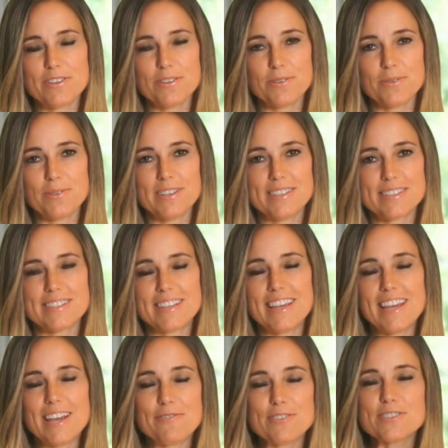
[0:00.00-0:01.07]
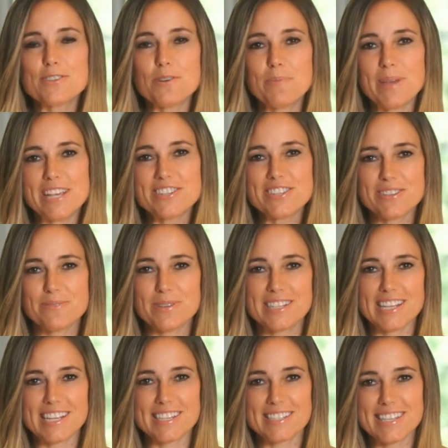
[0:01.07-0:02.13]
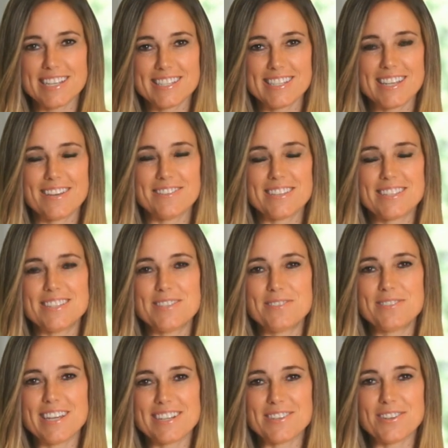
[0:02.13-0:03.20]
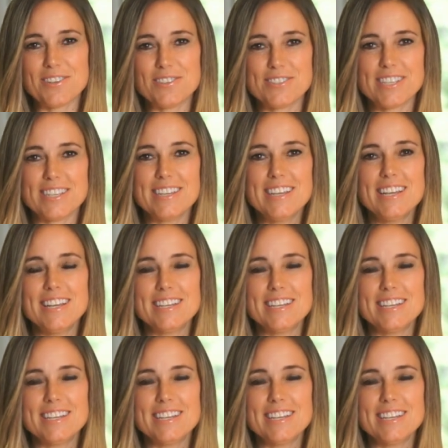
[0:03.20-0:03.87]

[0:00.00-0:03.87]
who is ever so patient with testing out this new technology